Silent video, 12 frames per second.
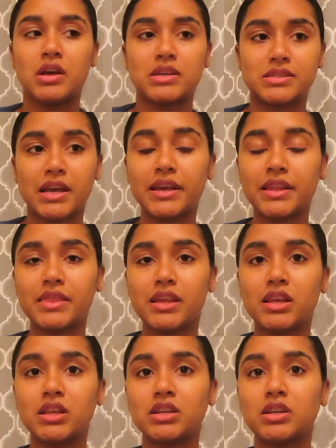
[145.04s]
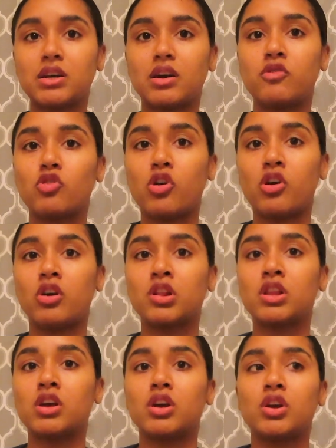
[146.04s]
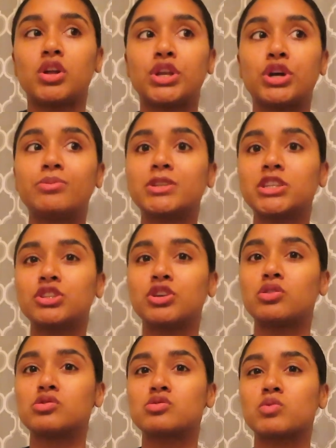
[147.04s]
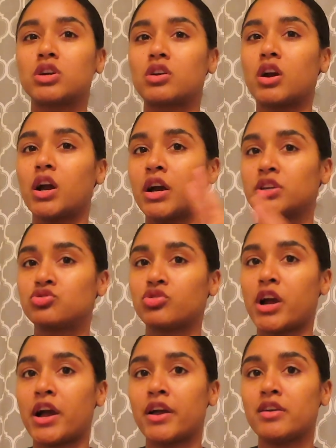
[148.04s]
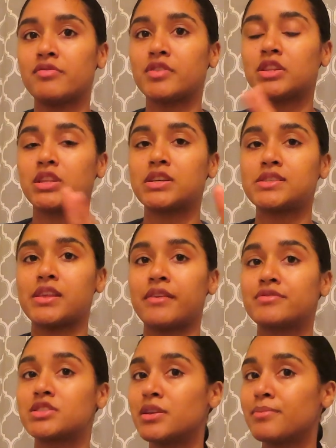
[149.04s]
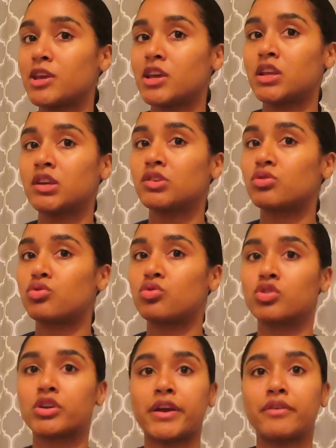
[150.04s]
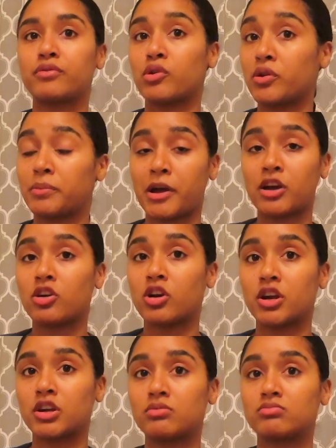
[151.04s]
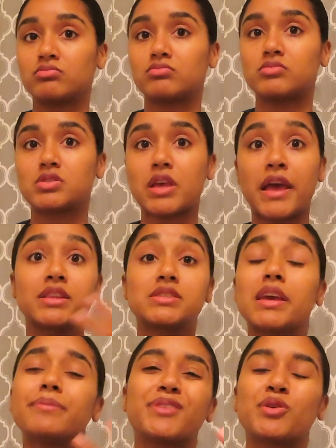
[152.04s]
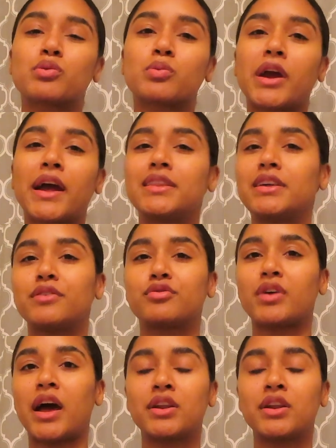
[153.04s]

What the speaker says: Second thing of all, nobody knows what car I drive unless they've seen me in it or have rode in my car. And same thing with where I live.